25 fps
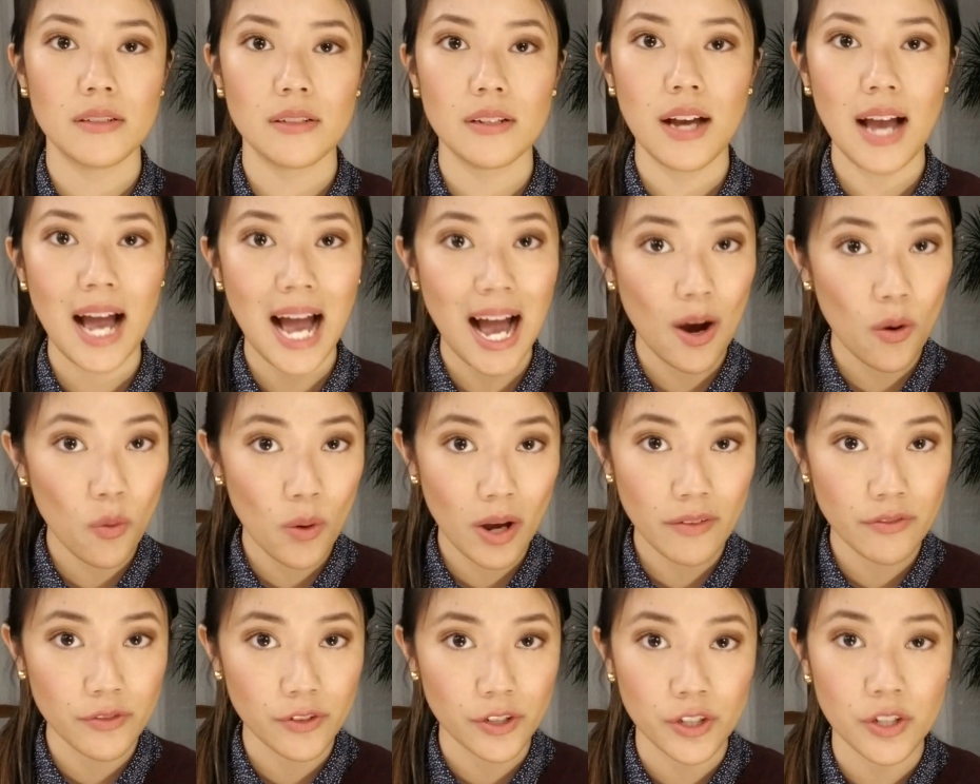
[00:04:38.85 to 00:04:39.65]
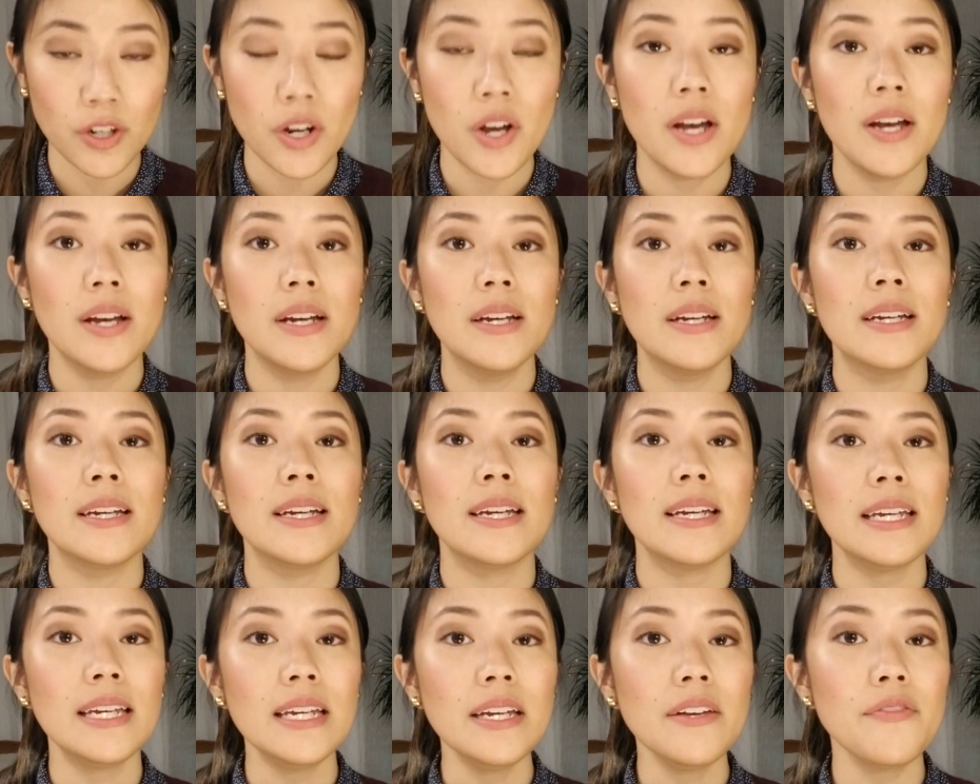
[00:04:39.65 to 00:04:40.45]
However,
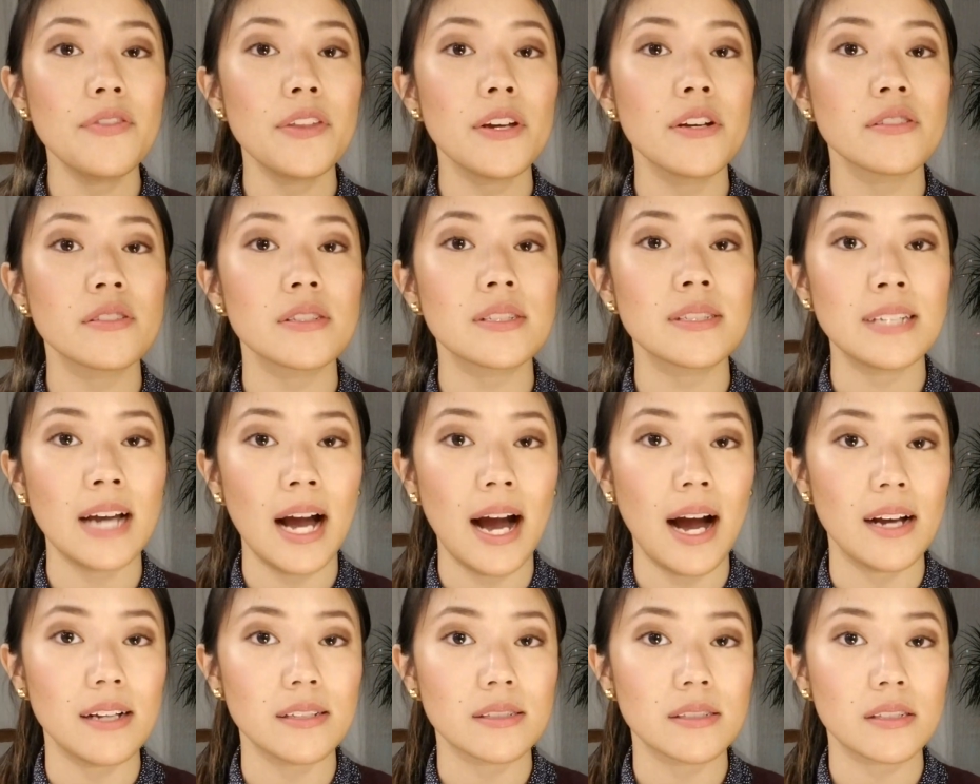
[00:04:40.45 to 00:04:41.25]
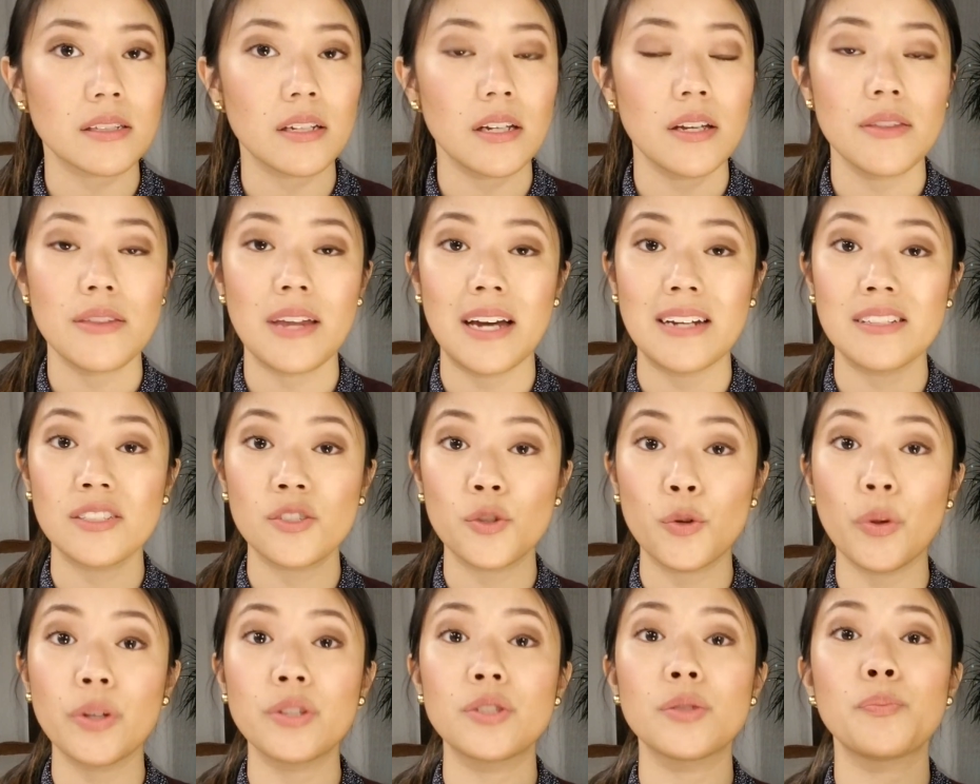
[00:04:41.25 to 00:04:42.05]
if there's a task that is
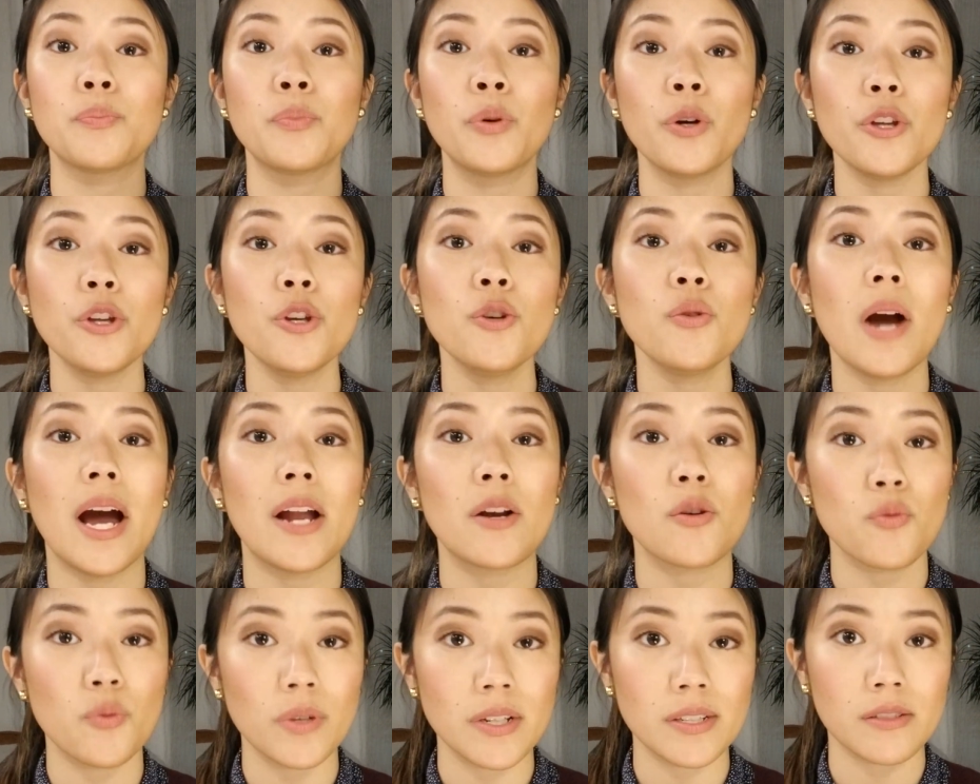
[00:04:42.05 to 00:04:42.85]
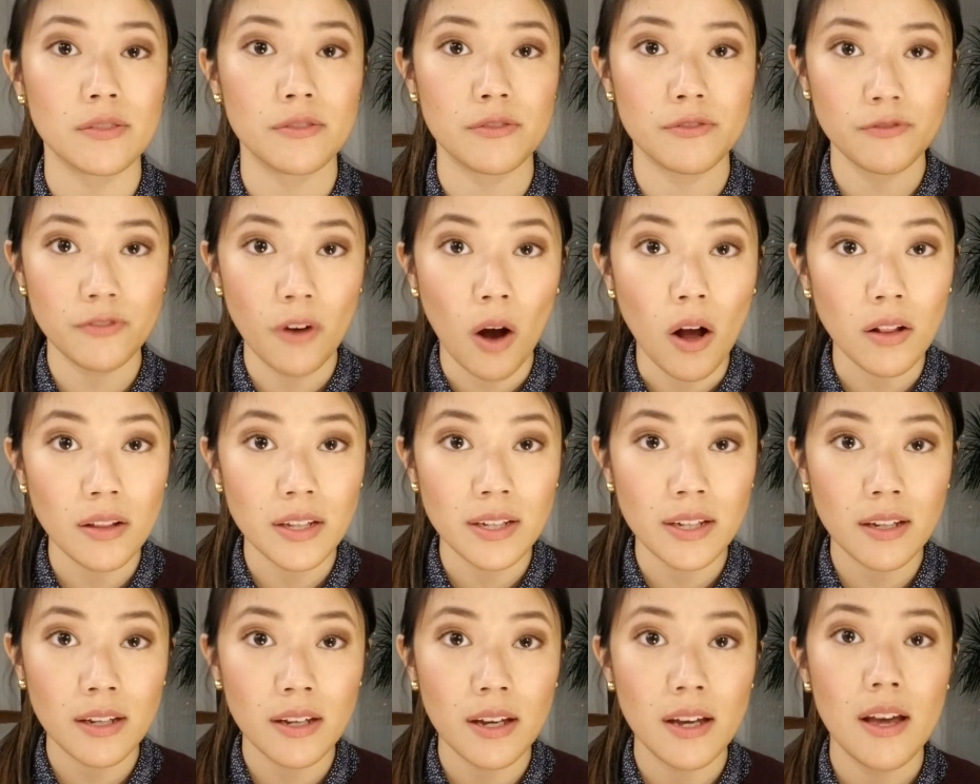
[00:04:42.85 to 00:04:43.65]
going to put you at risk of
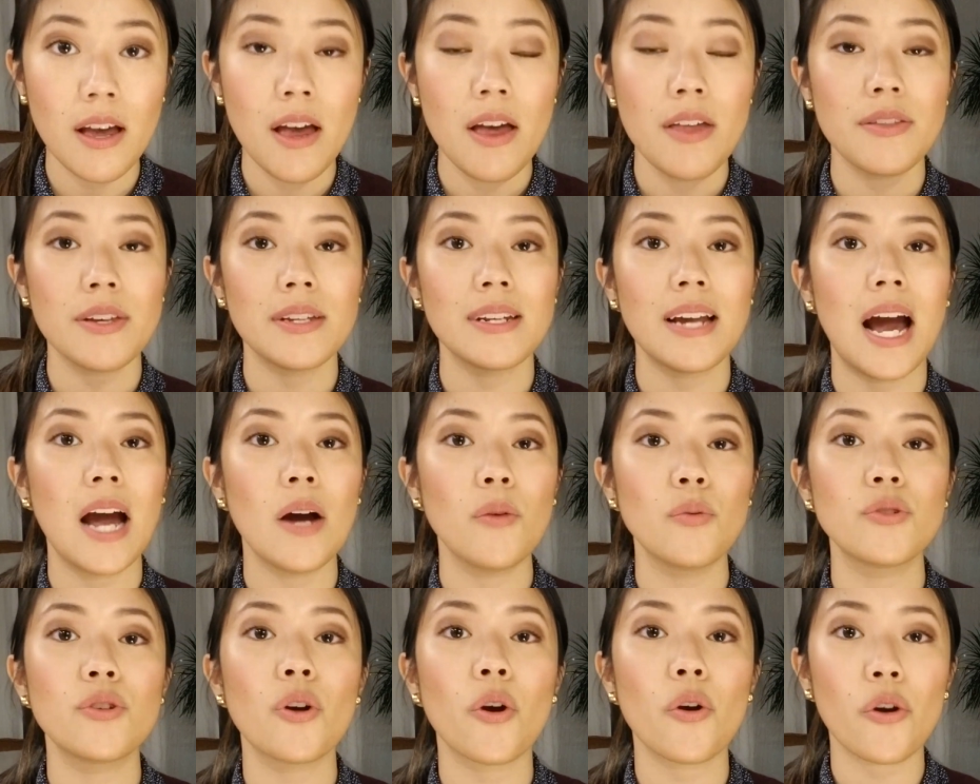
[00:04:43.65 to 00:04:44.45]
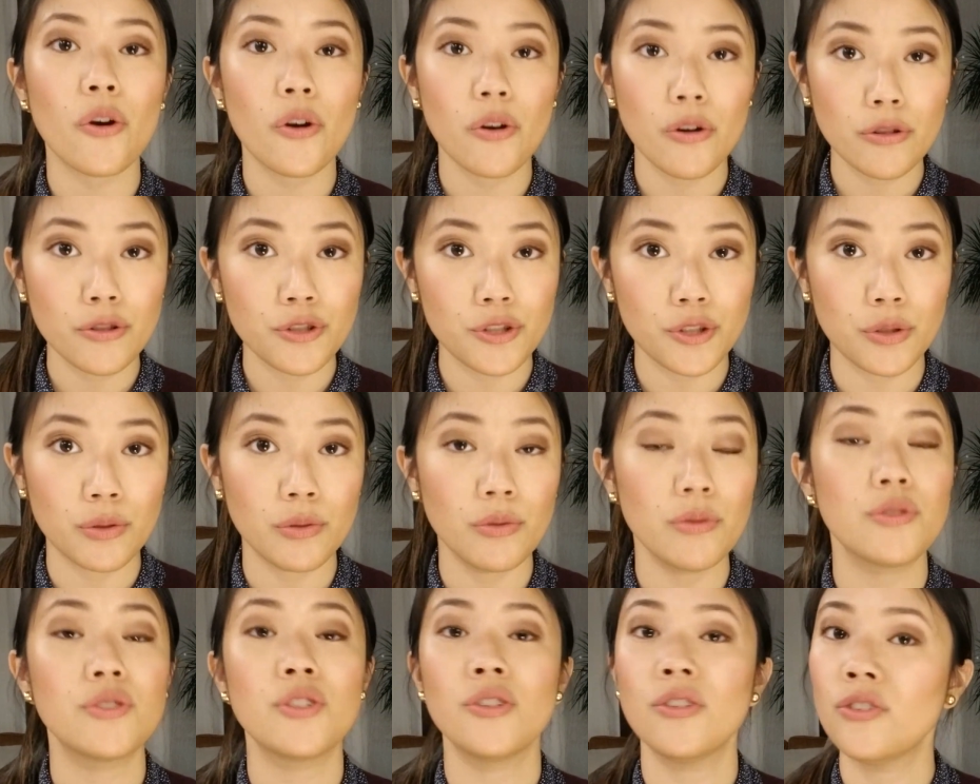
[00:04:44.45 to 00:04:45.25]
falling, then I would urge you
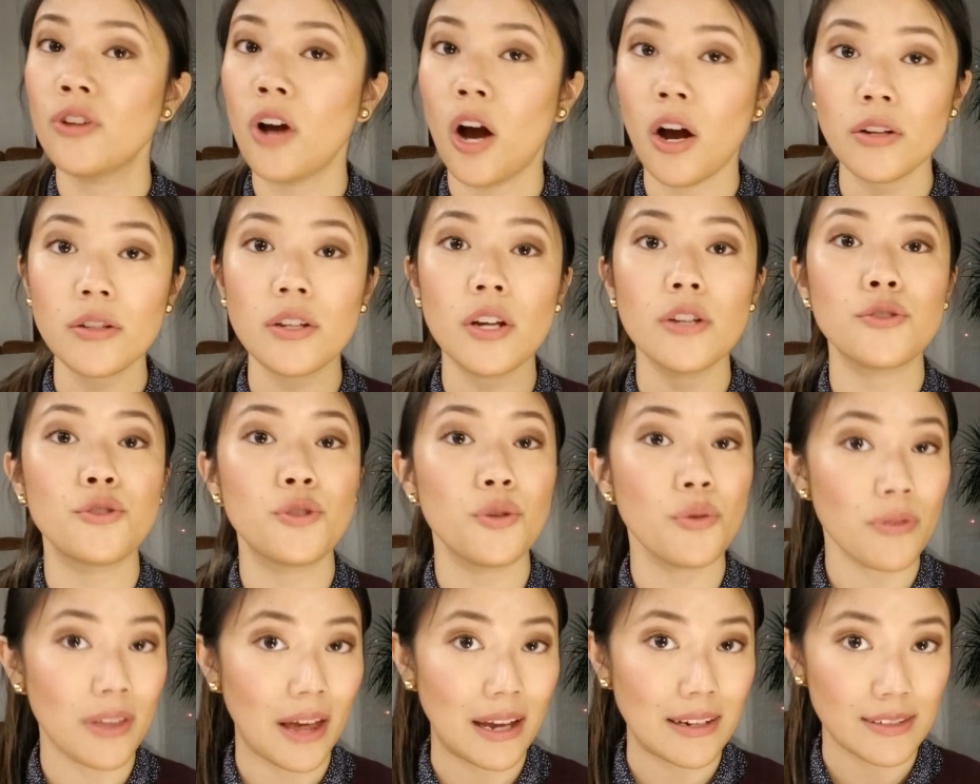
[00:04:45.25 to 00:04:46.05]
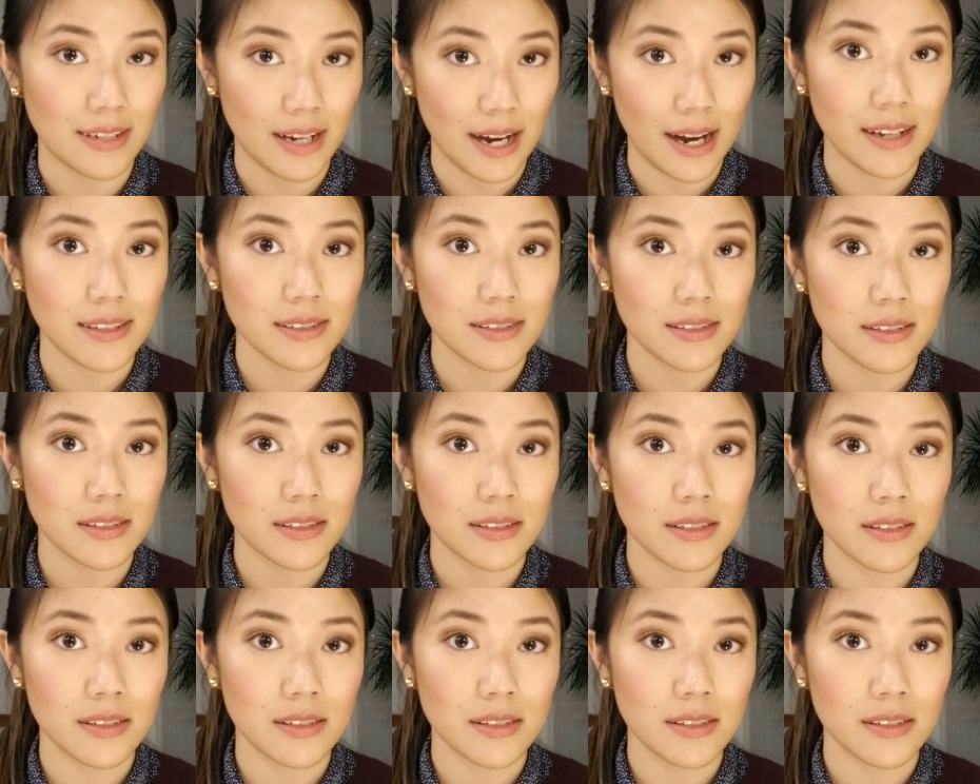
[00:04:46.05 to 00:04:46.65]
to not do that task.